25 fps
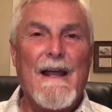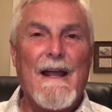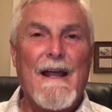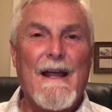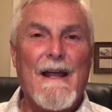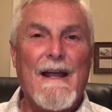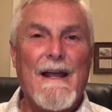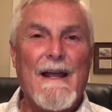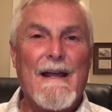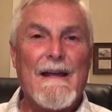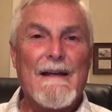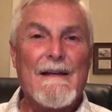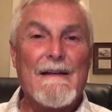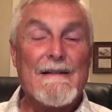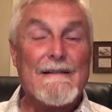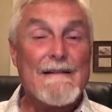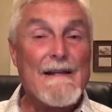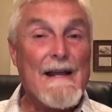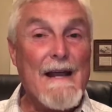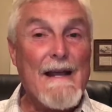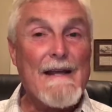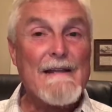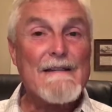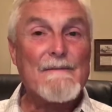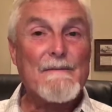and has
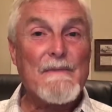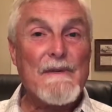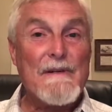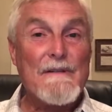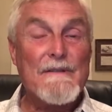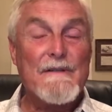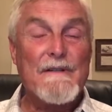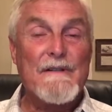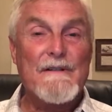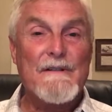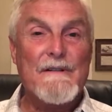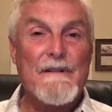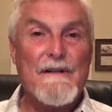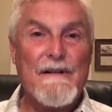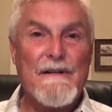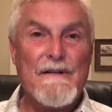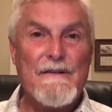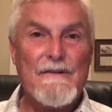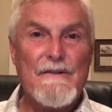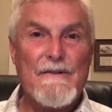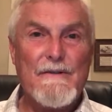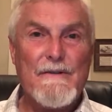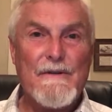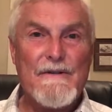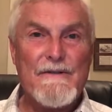asked me to
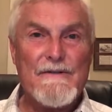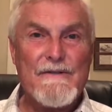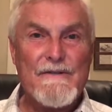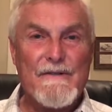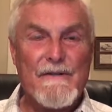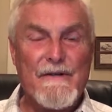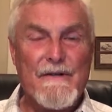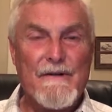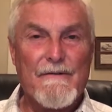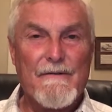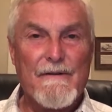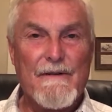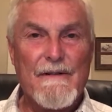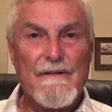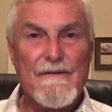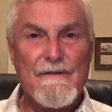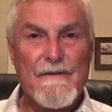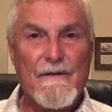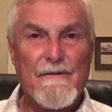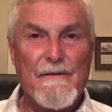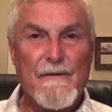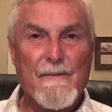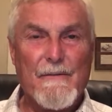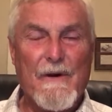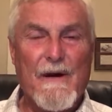continue his series
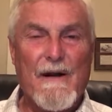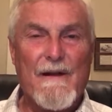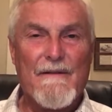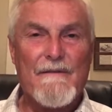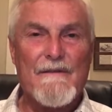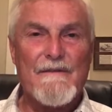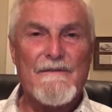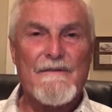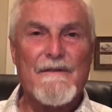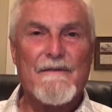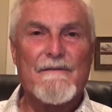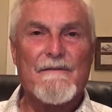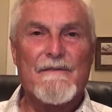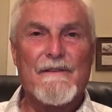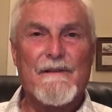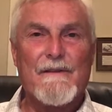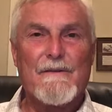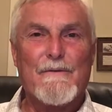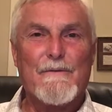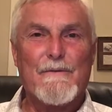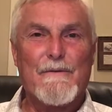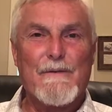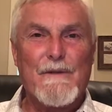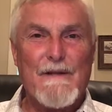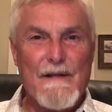on the prophets of the
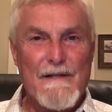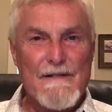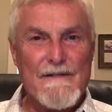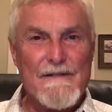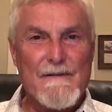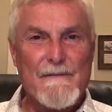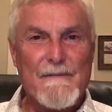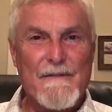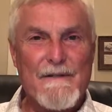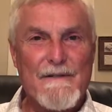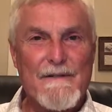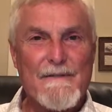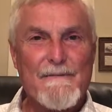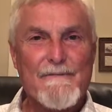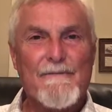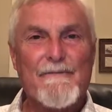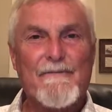Old Testament.